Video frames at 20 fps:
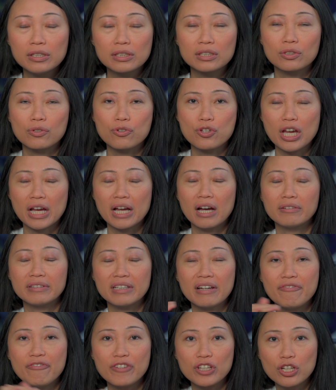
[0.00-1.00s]
So check out
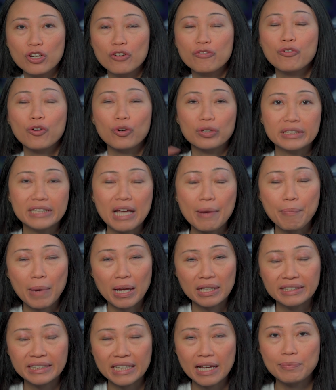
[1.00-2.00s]
that video for
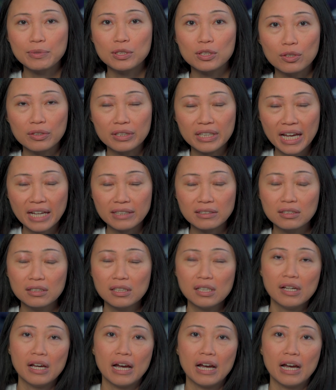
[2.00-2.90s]
step-by-steps on that.